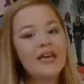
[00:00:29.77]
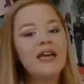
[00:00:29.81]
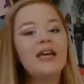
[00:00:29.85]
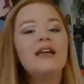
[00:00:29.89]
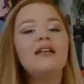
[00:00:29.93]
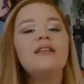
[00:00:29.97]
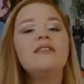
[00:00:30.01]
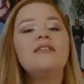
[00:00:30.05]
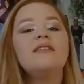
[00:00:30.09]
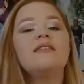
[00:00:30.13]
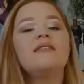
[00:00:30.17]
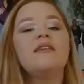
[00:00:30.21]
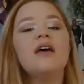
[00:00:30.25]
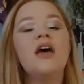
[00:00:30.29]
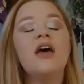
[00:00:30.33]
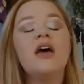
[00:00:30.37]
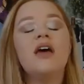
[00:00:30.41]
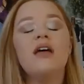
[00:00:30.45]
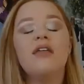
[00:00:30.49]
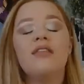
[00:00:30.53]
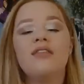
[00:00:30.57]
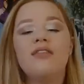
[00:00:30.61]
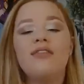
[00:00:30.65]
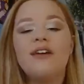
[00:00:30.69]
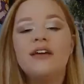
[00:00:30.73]
It's
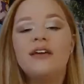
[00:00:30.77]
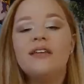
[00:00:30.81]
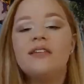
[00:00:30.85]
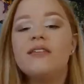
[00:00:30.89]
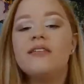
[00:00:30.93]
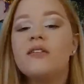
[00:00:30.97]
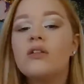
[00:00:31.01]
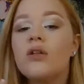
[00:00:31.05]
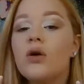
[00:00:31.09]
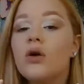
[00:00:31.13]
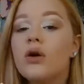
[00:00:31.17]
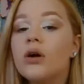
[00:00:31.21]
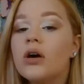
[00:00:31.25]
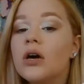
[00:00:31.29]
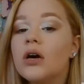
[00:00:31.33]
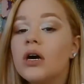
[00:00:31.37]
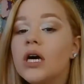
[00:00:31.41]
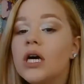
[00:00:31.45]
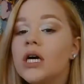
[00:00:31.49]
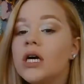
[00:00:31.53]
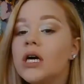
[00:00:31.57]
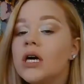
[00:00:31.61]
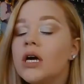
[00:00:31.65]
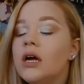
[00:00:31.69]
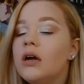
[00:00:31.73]
this look
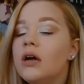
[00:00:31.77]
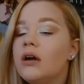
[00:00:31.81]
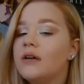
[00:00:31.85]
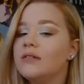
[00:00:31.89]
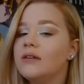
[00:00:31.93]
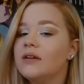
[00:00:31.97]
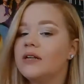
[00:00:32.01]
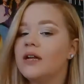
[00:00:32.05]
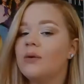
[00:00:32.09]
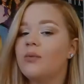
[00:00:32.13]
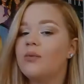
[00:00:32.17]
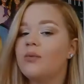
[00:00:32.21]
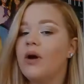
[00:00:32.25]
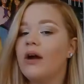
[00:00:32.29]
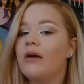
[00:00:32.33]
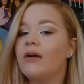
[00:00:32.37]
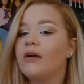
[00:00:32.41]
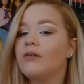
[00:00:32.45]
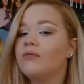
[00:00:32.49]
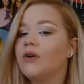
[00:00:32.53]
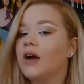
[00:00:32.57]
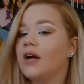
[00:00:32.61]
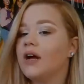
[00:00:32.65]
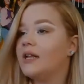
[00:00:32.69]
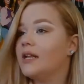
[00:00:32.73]
that I'm
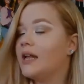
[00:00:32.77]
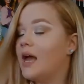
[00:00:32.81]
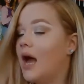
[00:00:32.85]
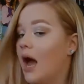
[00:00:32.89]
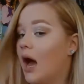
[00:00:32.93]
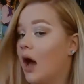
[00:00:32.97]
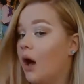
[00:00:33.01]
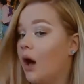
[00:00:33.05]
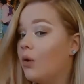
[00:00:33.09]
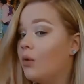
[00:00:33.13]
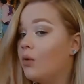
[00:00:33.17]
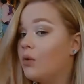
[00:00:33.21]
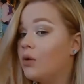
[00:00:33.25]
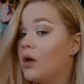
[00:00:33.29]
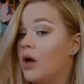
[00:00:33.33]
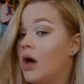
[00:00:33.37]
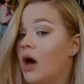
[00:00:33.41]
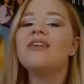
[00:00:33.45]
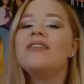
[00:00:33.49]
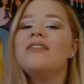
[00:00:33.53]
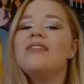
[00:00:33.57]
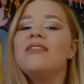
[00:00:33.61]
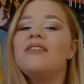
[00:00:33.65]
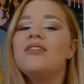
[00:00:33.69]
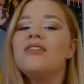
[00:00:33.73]
wearing right now.
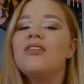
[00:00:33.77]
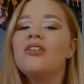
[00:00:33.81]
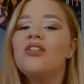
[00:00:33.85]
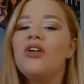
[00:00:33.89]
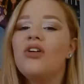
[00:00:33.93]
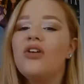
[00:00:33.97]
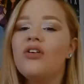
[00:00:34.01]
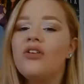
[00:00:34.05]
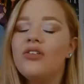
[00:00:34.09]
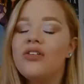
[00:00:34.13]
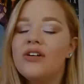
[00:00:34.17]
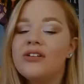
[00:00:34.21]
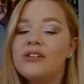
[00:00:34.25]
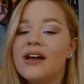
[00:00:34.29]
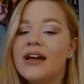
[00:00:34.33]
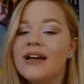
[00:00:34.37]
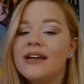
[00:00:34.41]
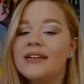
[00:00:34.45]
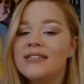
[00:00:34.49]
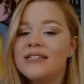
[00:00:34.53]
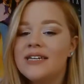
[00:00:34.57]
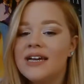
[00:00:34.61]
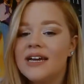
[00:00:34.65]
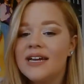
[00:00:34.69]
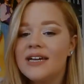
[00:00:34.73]
This is the look that I
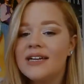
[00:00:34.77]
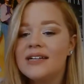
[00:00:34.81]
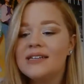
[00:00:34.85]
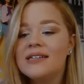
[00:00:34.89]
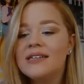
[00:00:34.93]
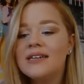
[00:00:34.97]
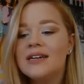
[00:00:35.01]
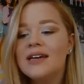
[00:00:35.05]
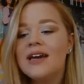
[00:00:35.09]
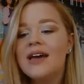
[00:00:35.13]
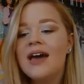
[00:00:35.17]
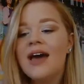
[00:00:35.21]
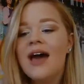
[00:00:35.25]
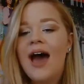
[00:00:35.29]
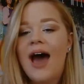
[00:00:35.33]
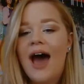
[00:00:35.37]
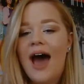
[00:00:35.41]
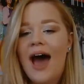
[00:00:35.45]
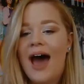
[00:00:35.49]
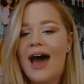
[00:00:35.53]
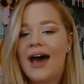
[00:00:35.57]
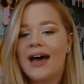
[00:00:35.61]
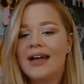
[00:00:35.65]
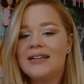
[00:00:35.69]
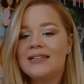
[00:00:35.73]
did,
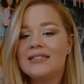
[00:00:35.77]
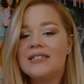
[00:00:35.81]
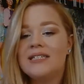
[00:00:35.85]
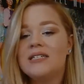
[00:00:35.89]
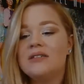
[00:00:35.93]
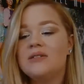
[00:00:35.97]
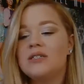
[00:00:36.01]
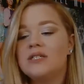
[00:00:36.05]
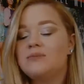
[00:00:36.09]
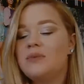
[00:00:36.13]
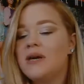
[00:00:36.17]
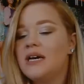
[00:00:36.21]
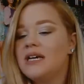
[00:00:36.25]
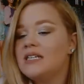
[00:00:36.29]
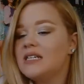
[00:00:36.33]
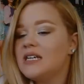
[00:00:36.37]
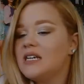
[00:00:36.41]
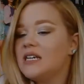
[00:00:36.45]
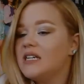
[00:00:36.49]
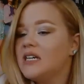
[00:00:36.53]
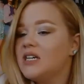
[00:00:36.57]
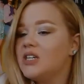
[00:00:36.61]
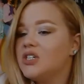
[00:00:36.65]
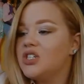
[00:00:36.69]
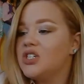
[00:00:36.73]
and it's
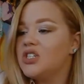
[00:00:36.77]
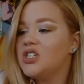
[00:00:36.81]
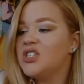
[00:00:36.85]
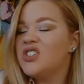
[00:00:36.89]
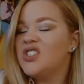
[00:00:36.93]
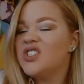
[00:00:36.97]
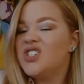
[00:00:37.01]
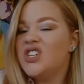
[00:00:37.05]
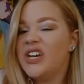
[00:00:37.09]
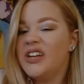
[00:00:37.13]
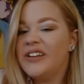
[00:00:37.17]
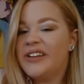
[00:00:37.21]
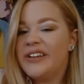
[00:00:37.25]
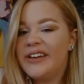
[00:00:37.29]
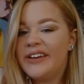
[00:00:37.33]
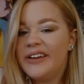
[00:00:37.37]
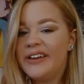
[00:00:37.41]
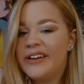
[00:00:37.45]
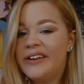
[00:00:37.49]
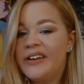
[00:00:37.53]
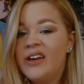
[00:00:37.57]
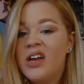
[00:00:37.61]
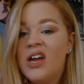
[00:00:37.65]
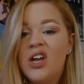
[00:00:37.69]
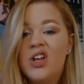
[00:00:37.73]
basically just
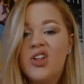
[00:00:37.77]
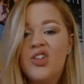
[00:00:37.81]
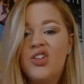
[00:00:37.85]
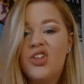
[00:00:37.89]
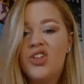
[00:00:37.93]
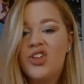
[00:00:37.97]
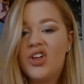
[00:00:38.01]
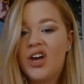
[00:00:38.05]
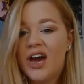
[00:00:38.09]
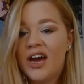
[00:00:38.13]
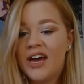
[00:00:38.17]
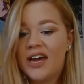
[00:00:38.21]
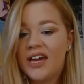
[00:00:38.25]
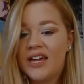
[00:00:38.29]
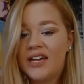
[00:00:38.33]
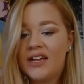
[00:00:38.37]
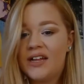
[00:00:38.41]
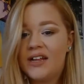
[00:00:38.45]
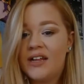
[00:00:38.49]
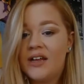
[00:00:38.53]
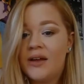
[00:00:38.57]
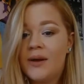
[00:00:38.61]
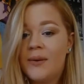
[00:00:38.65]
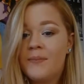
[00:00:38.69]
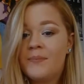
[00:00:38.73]
chilling,
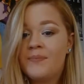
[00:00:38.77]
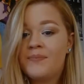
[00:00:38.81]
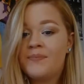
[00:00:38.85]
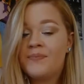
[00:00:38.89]
chatting,